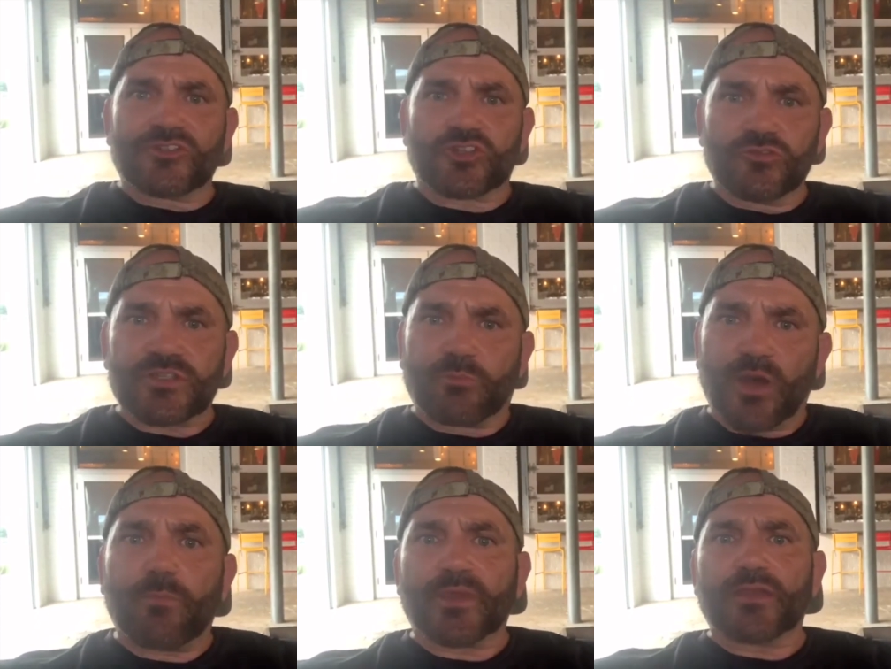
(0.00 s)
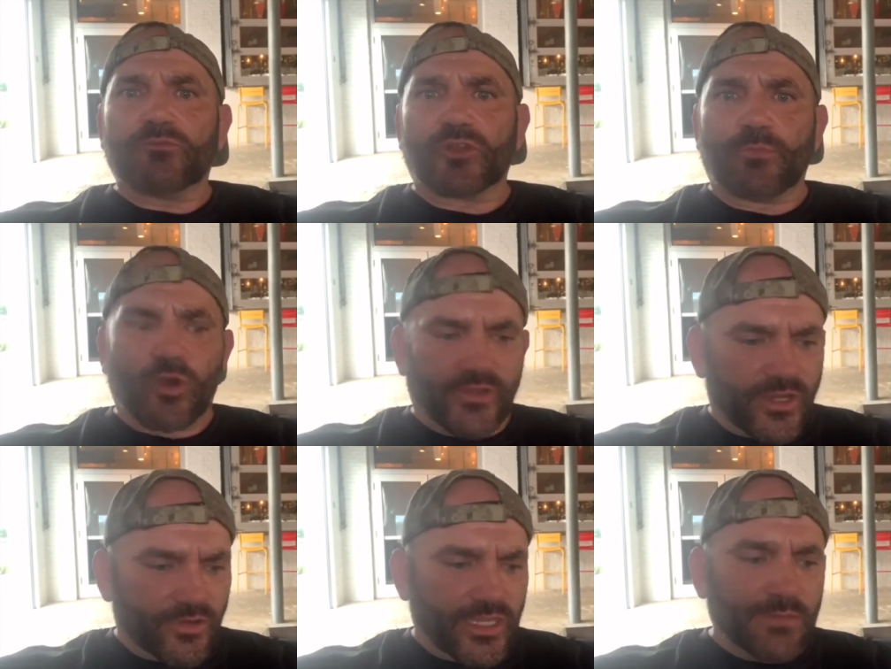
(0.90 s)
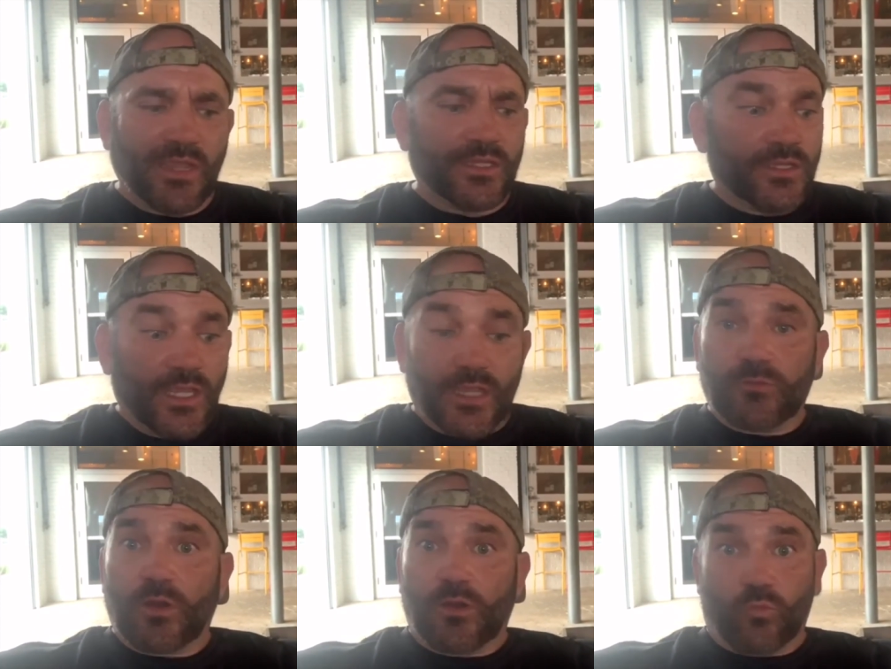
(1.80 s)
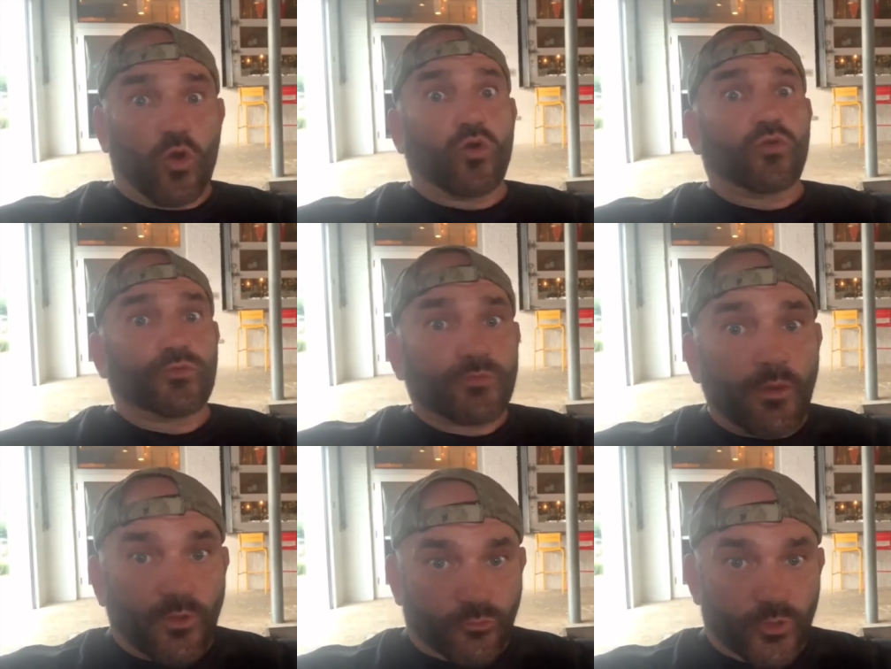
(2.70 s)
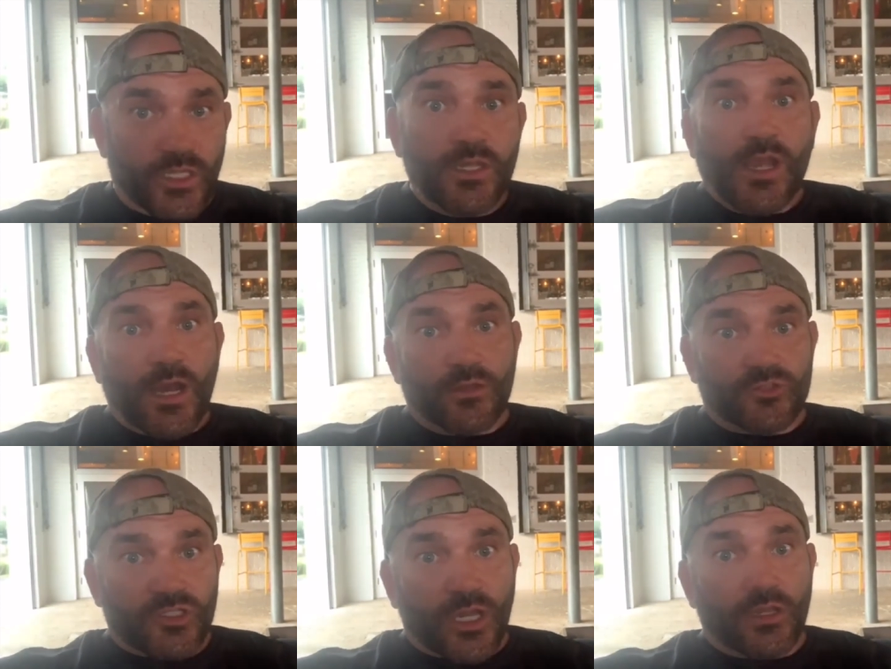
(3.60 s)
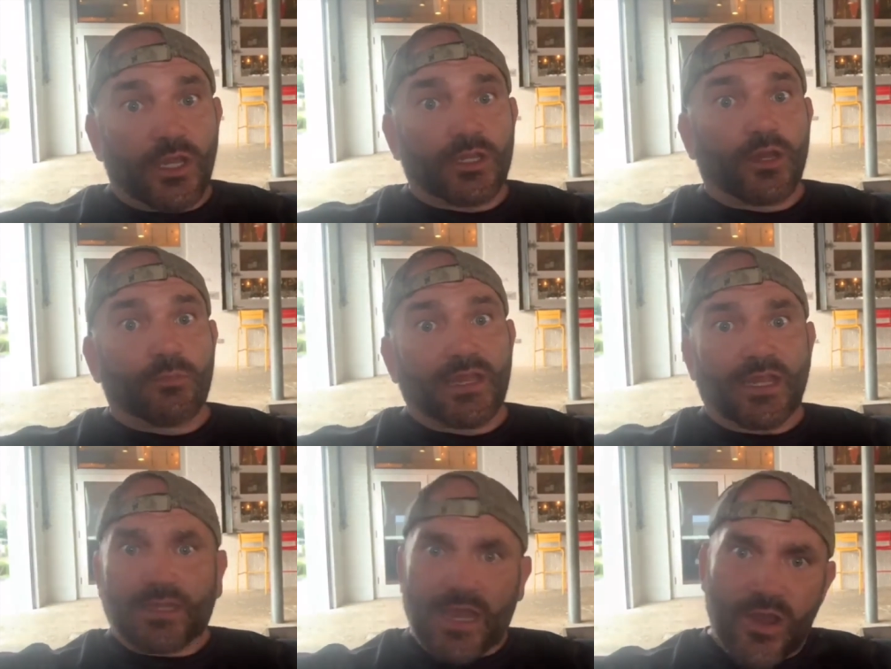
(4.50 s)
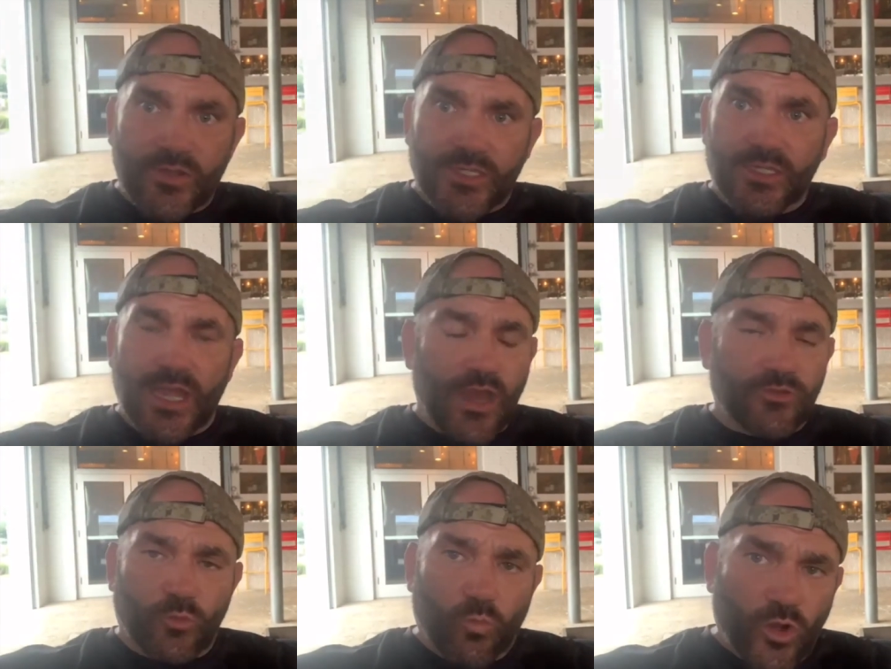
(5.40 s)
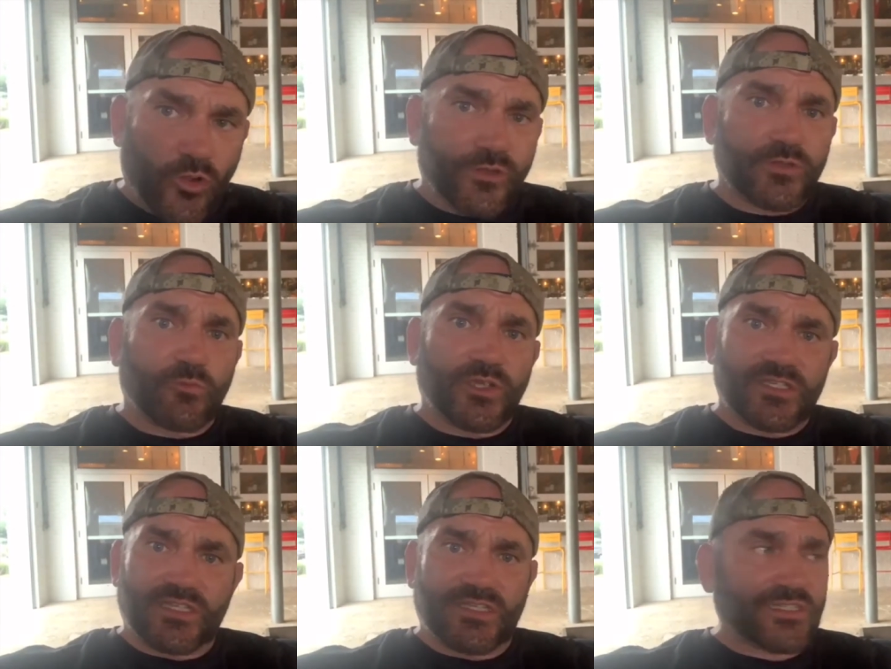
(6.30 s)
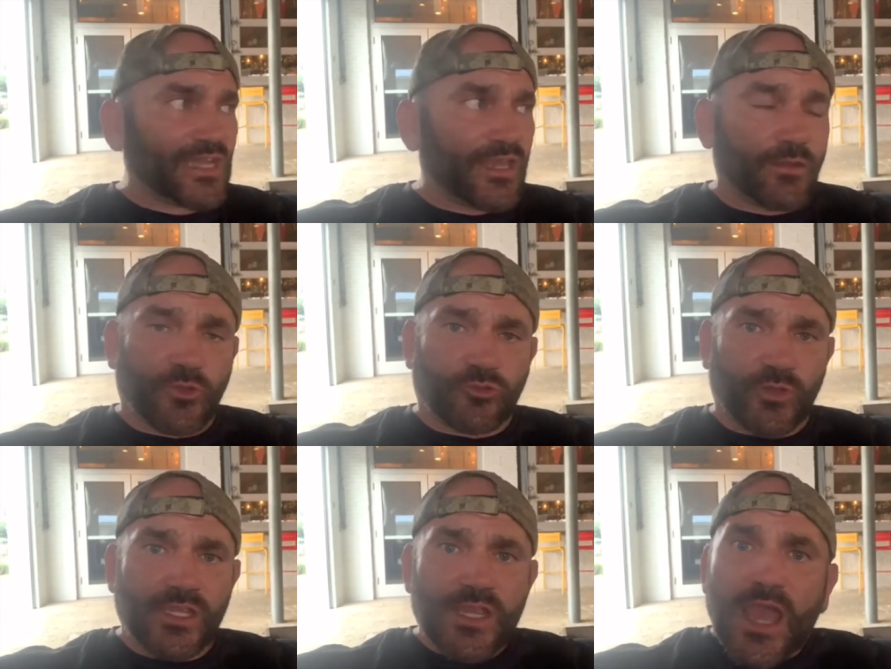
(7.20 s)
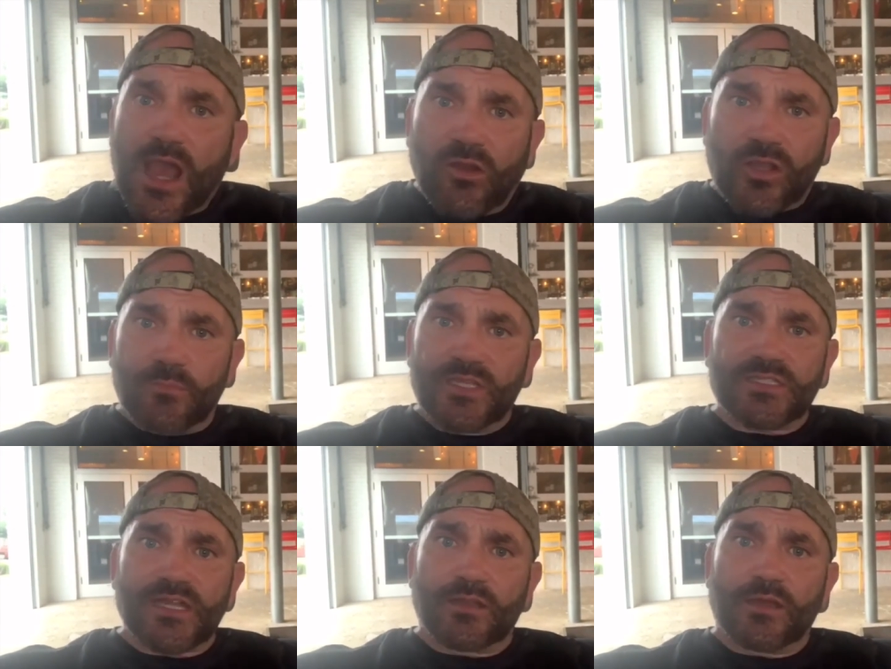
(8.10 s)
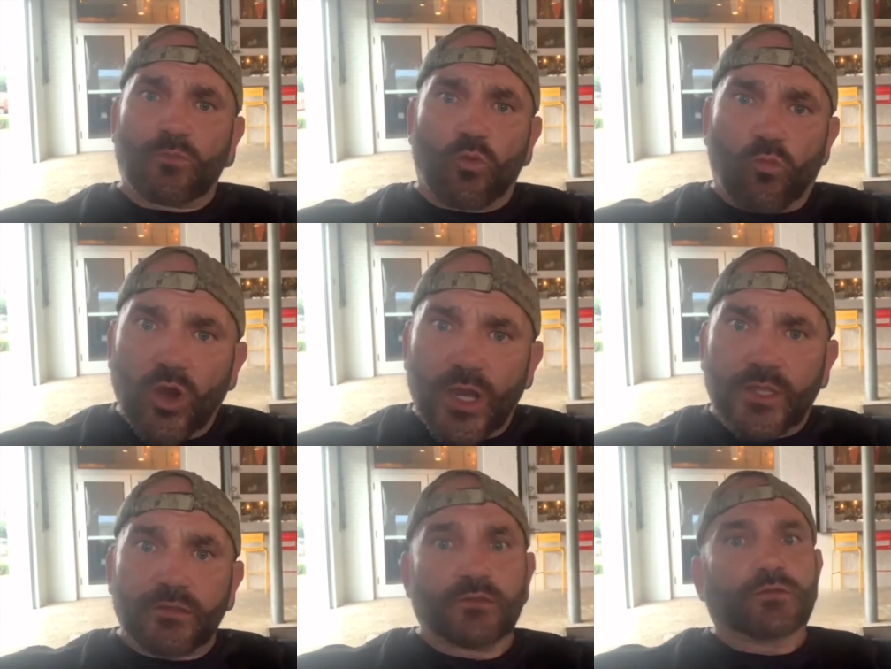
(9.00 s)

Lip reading: shoots a puppy with a bow and arrow. Number 3. A lot of y'all be like, how in the world is this guy number 3? How come he's not number 1?